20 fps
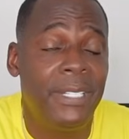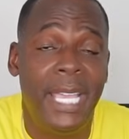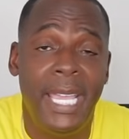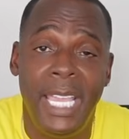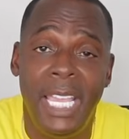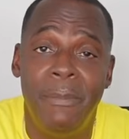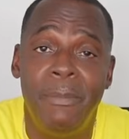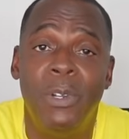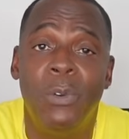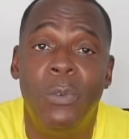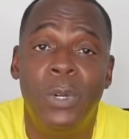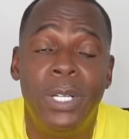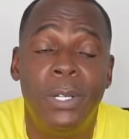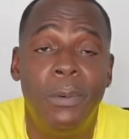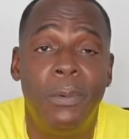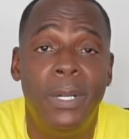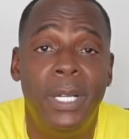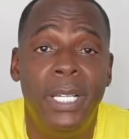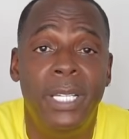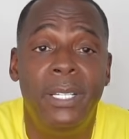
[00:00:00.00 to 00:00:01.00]
came and went
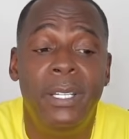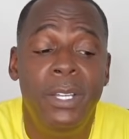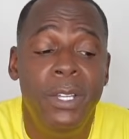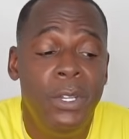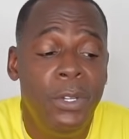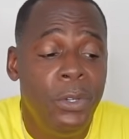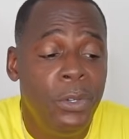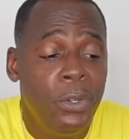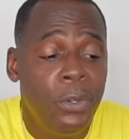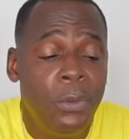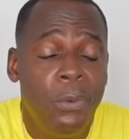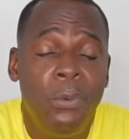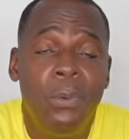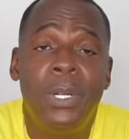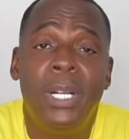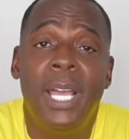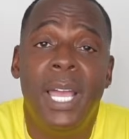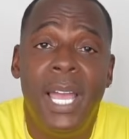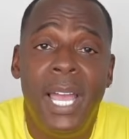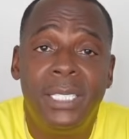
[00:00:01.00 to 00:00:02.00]
away
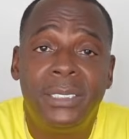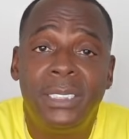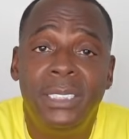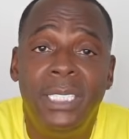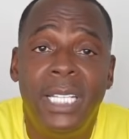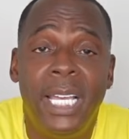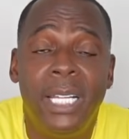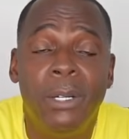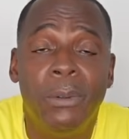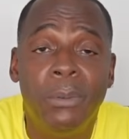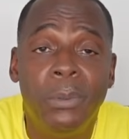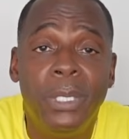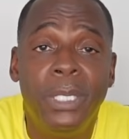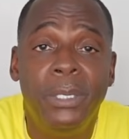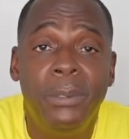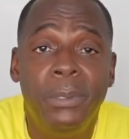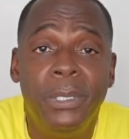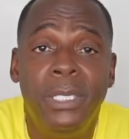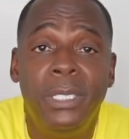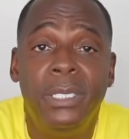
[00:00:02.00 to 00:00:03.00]
would have actually had a
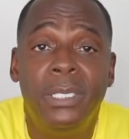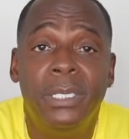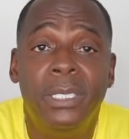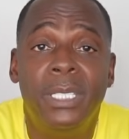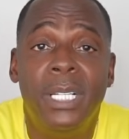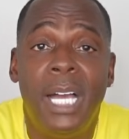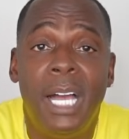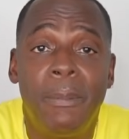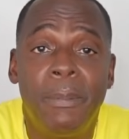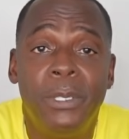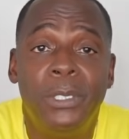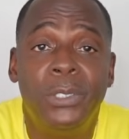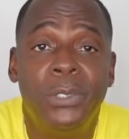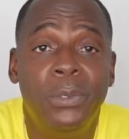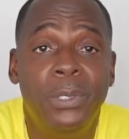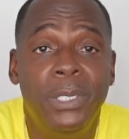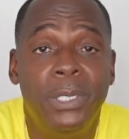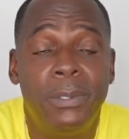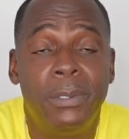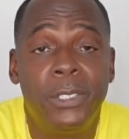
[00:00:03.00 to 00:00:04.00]
really, really good
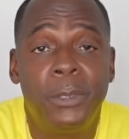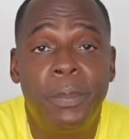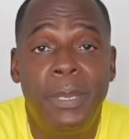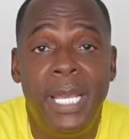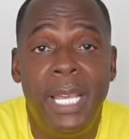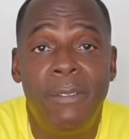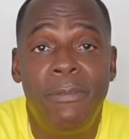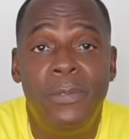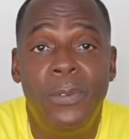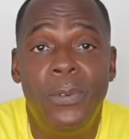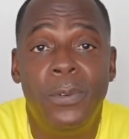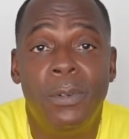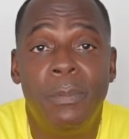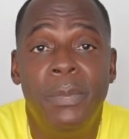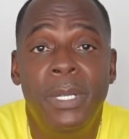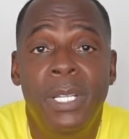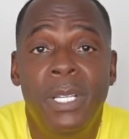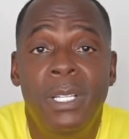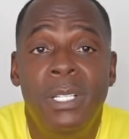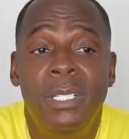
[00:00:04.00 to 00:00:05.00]
opportunity on this
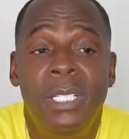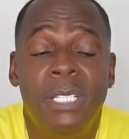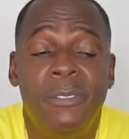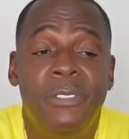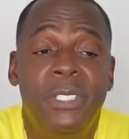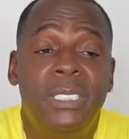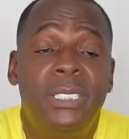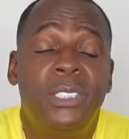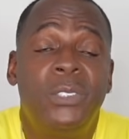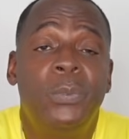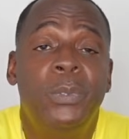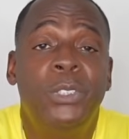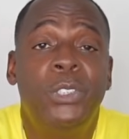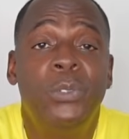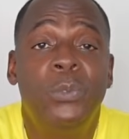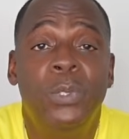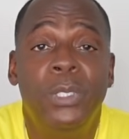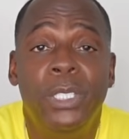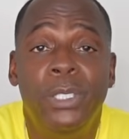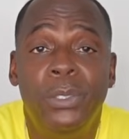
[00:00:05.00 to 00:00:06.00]
platform. If this is what
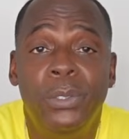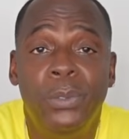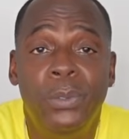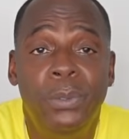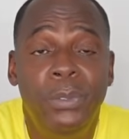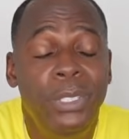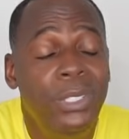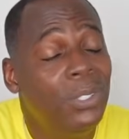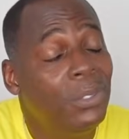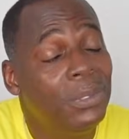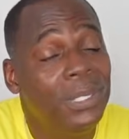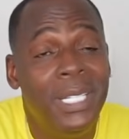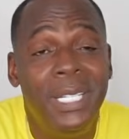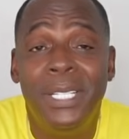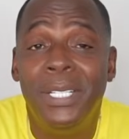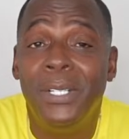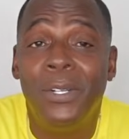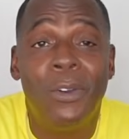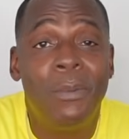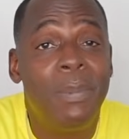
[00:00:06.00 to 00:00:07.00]
you want to do, you don't let
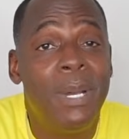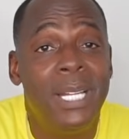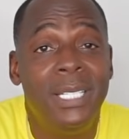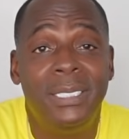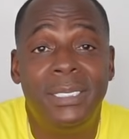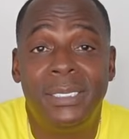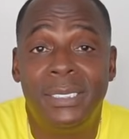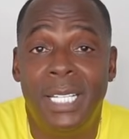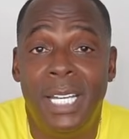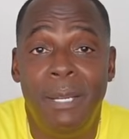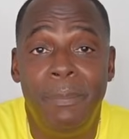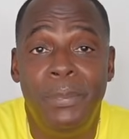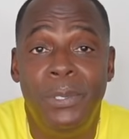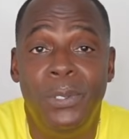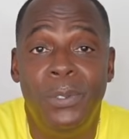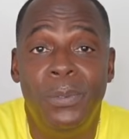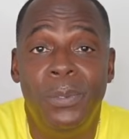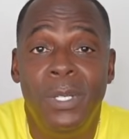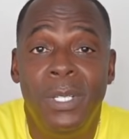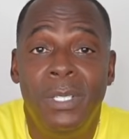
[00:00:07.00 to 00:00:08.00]
nobody stop
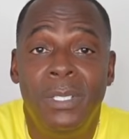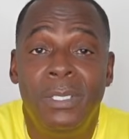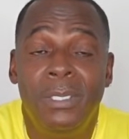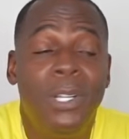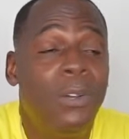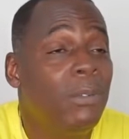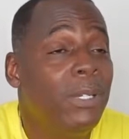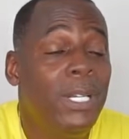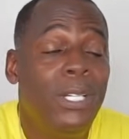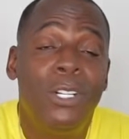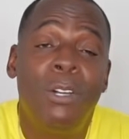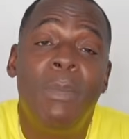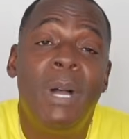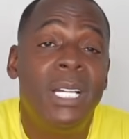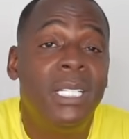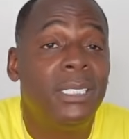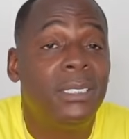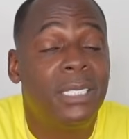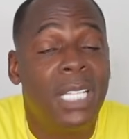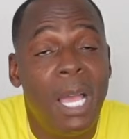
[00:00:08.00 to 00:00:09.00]
you. Don't let
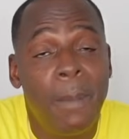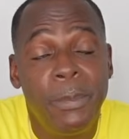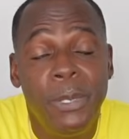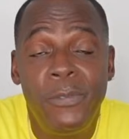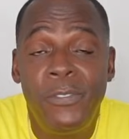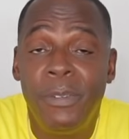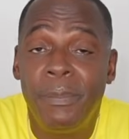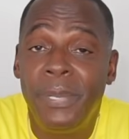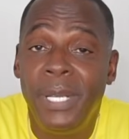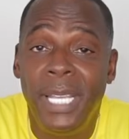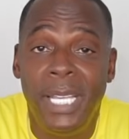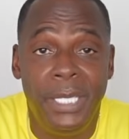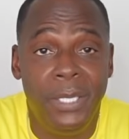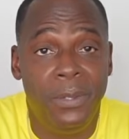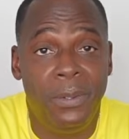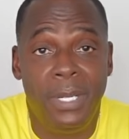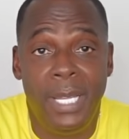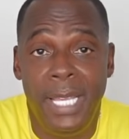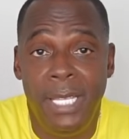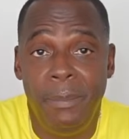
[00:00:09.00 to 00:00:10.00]
nobody stop you from paying
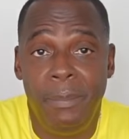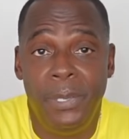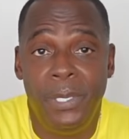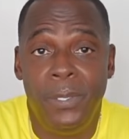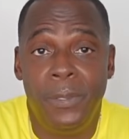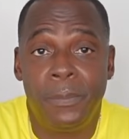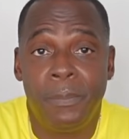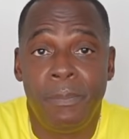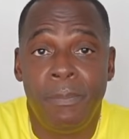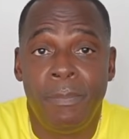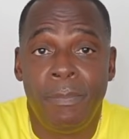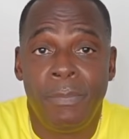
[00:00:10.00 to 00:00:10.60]
your light bill.